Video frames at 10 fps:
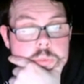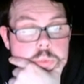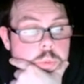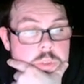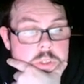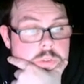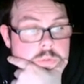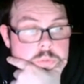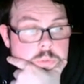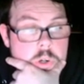Woman,
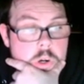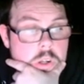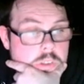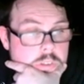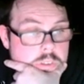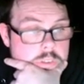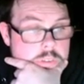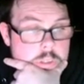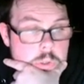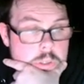girl,
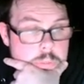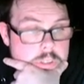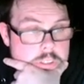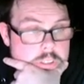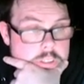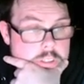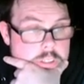Loki, basically.